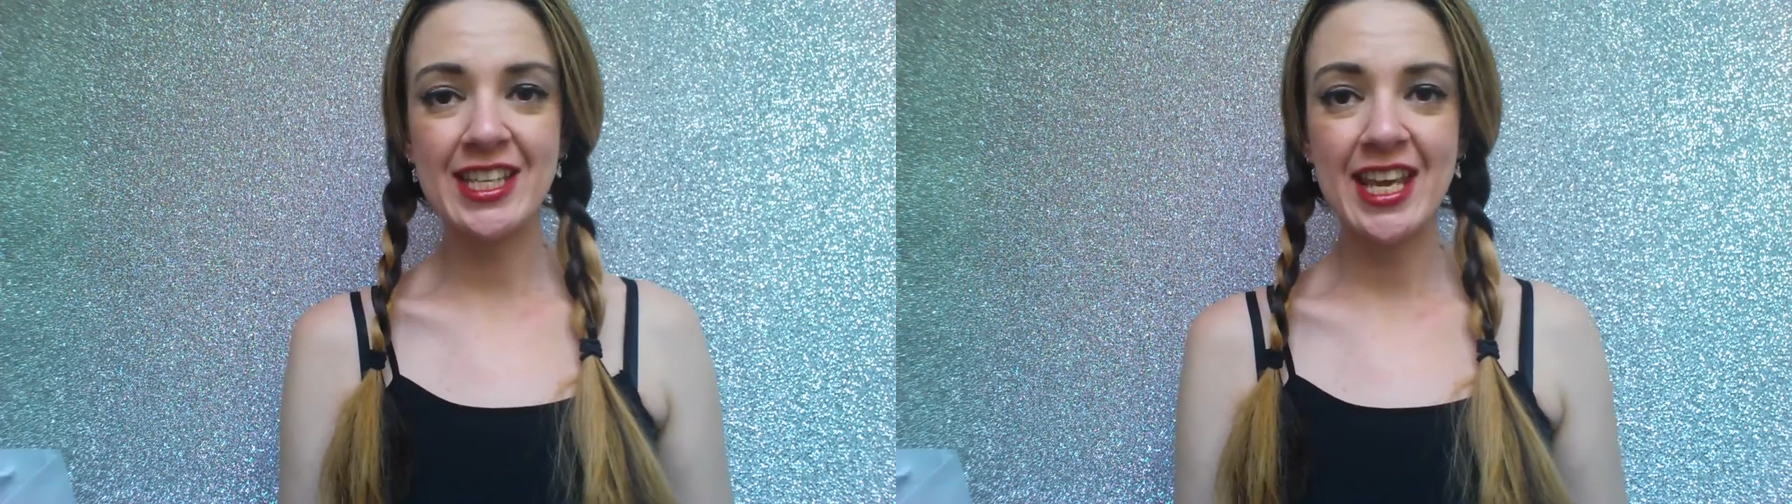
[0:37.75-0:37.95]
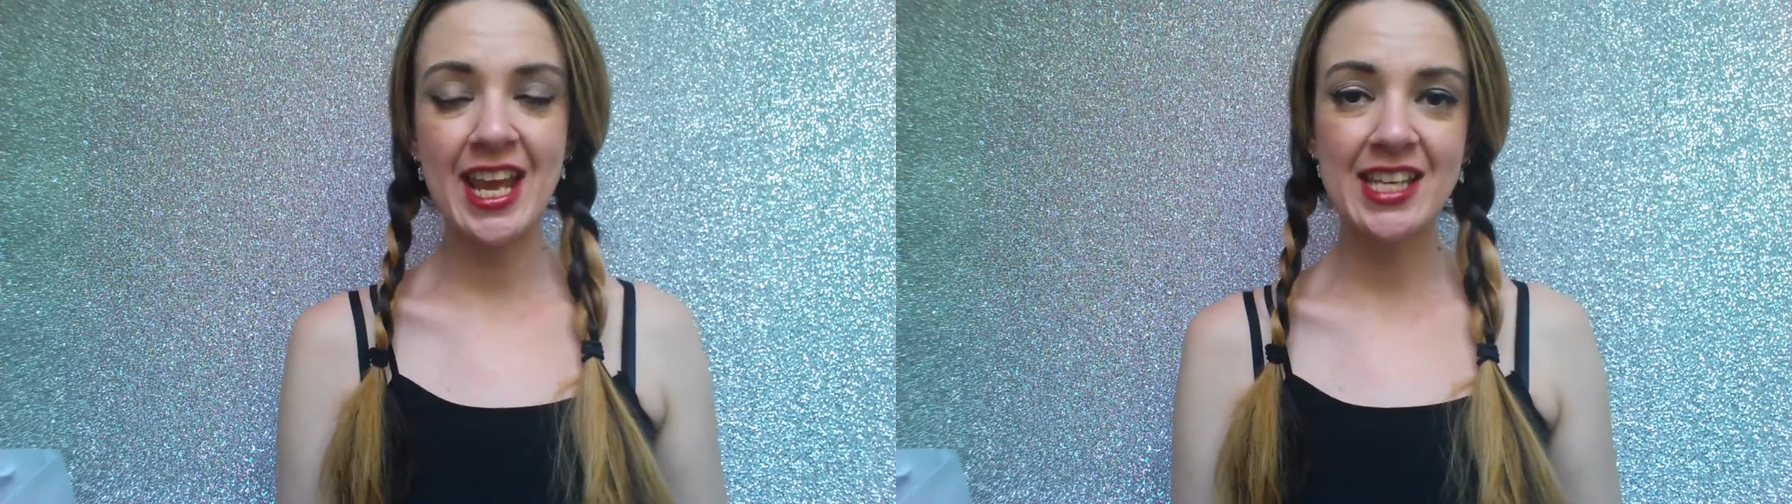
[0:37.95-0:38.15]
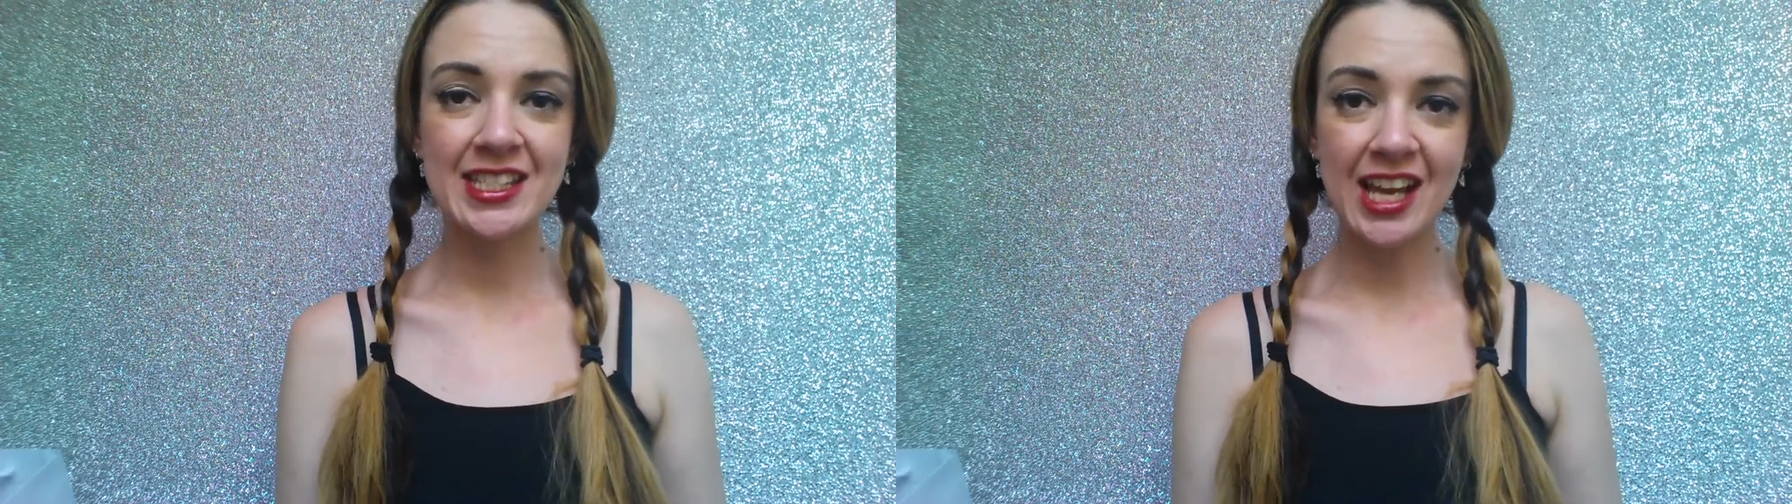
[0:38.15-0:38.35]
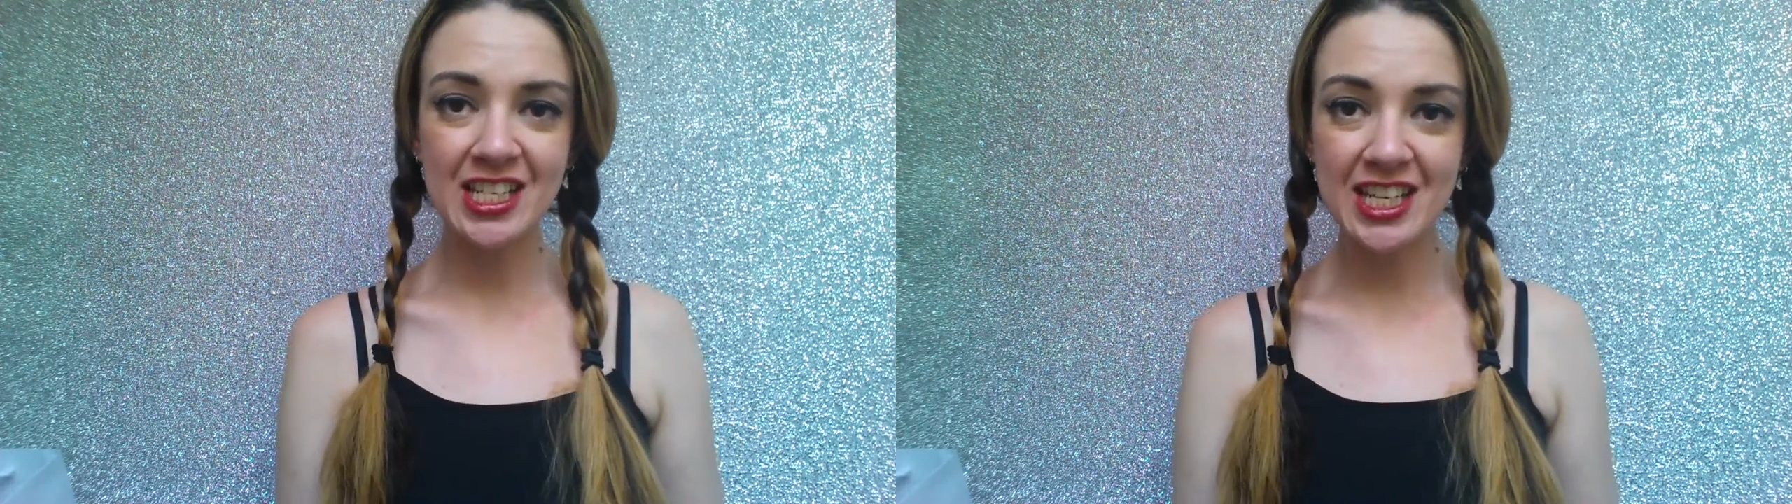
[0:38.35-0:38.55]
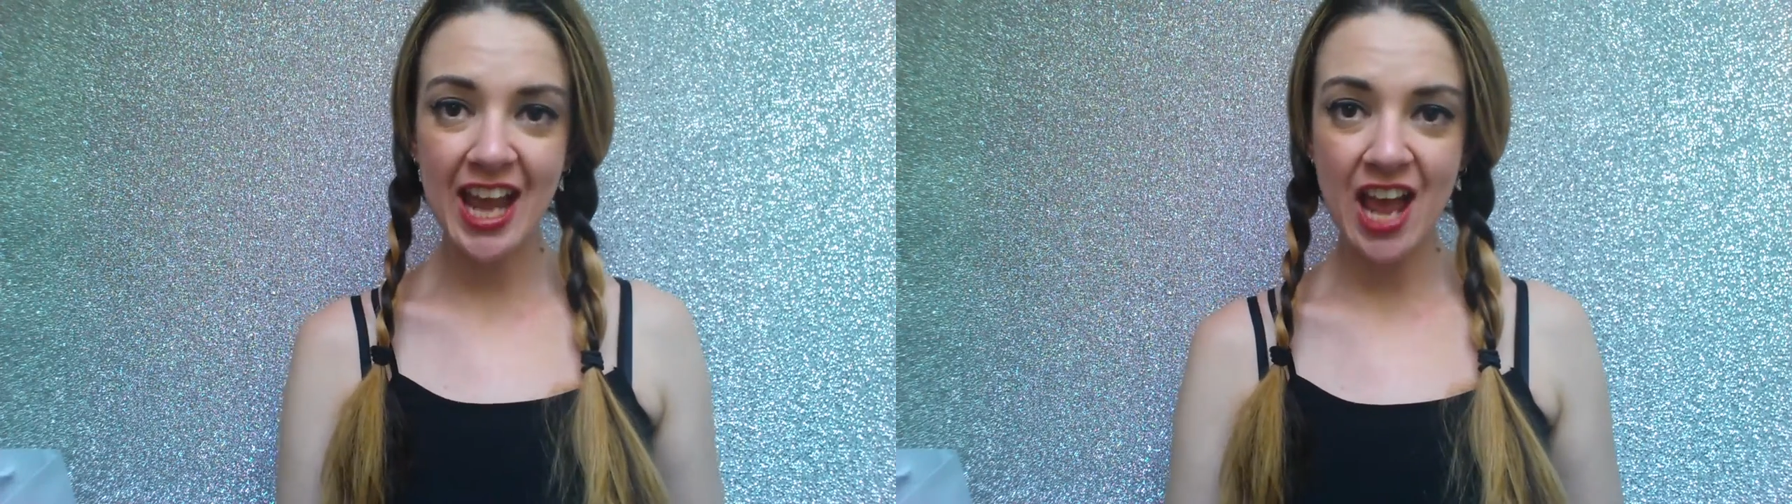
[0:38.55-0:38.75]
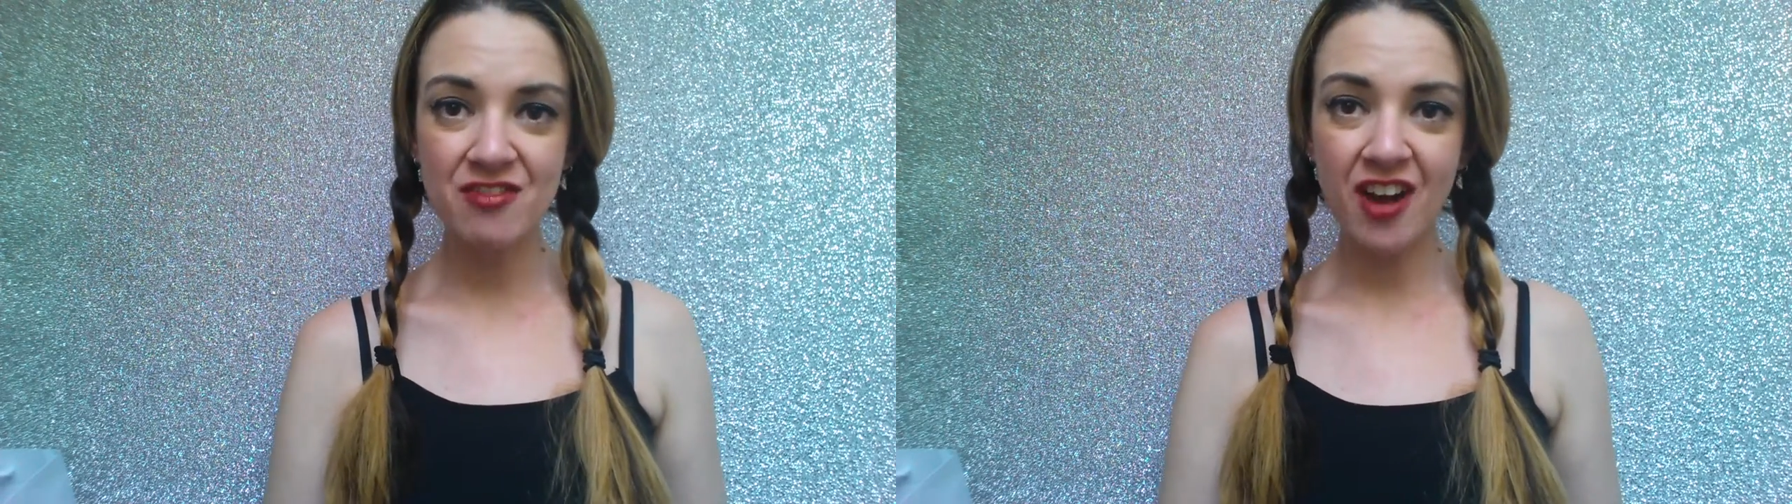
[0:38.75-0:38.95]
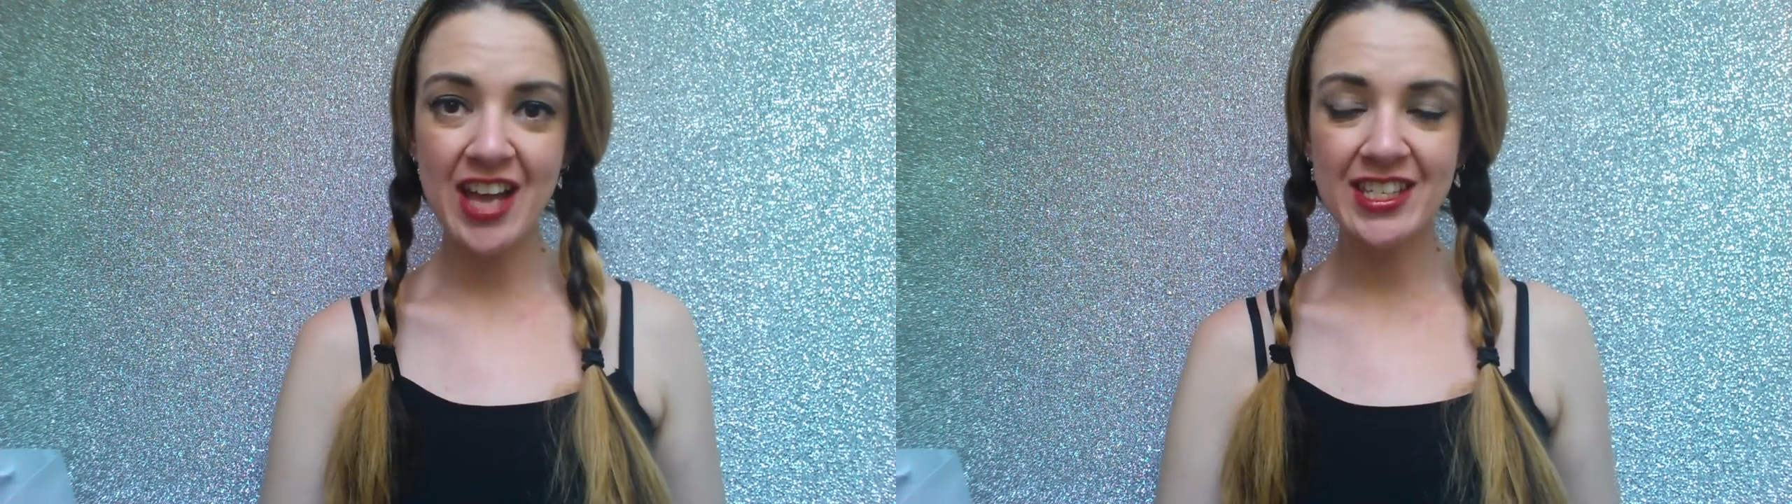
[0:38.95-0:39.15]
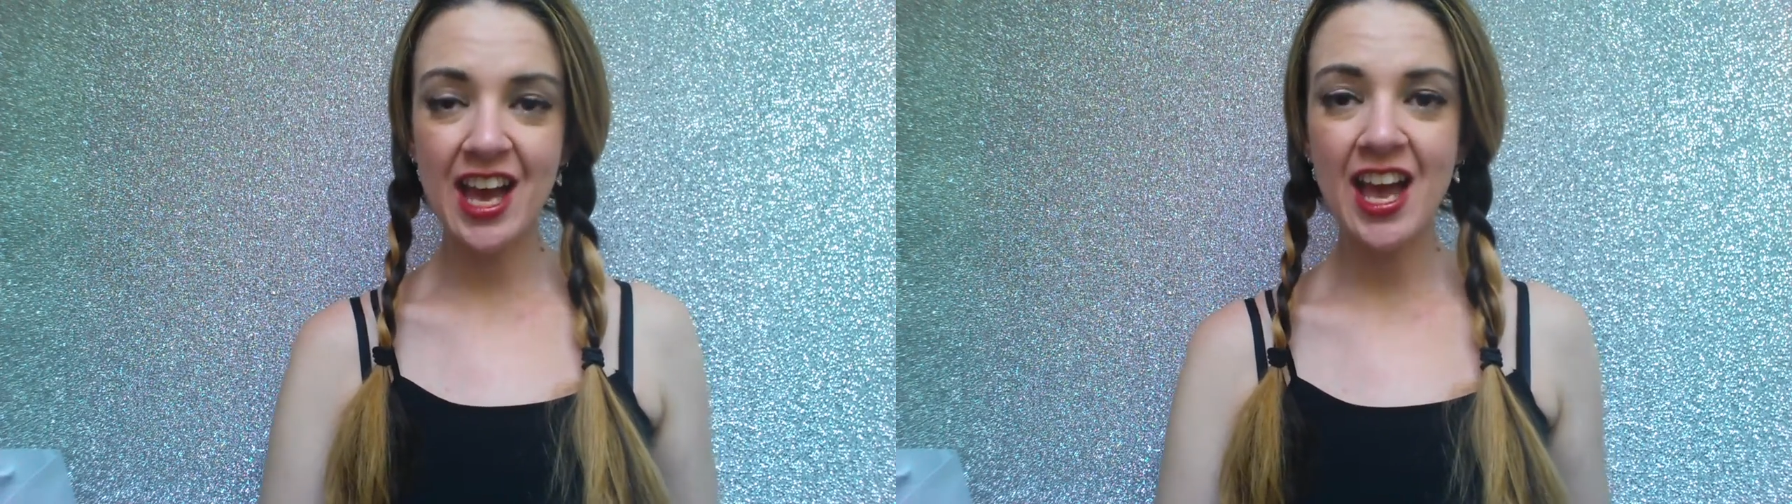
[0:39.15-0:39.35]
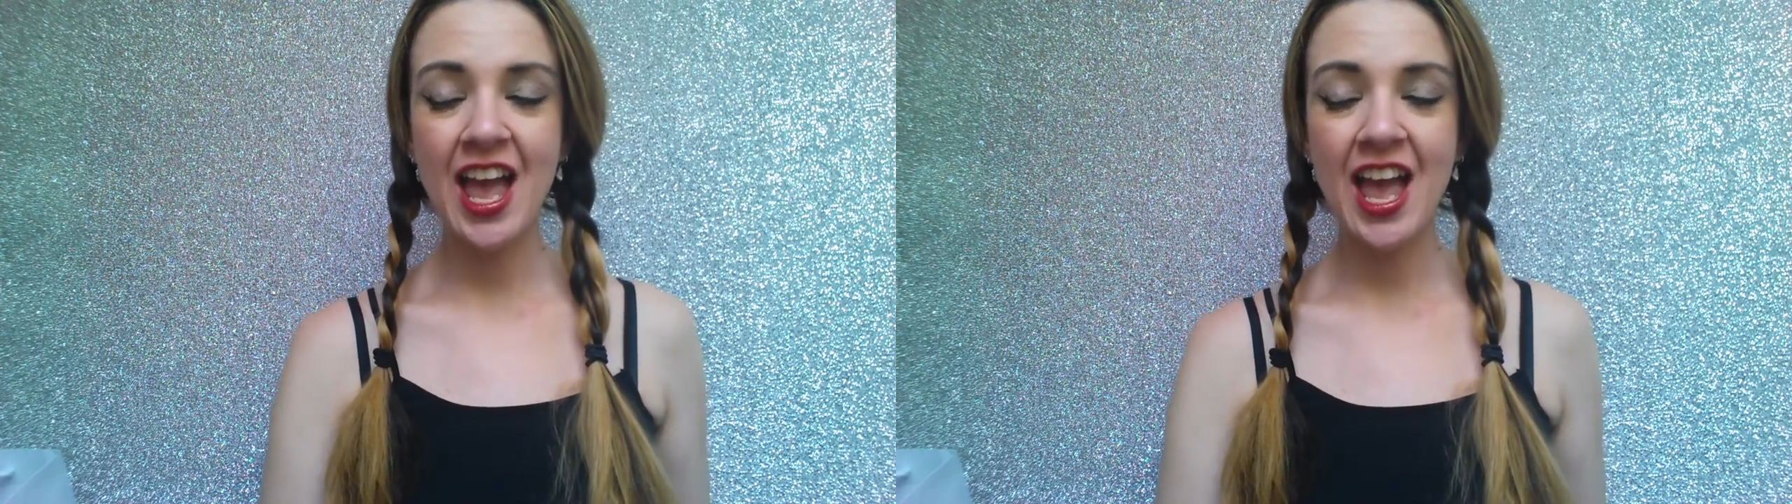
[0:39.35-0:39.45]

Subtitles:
the Scunci Head Visor,